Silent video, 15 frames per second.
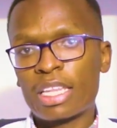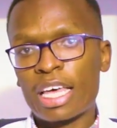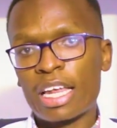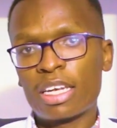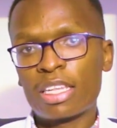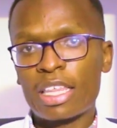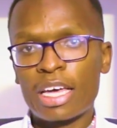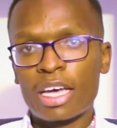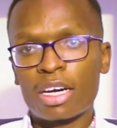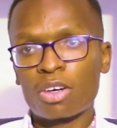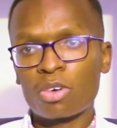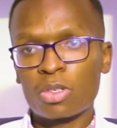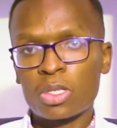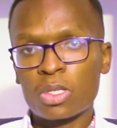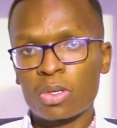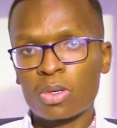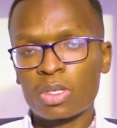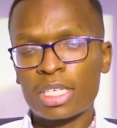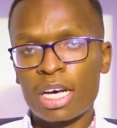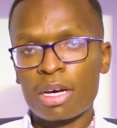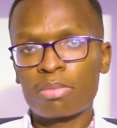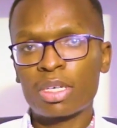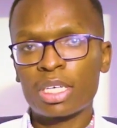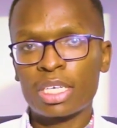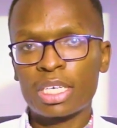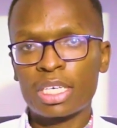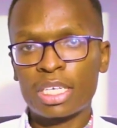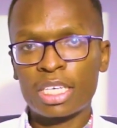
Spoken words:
and they are also termed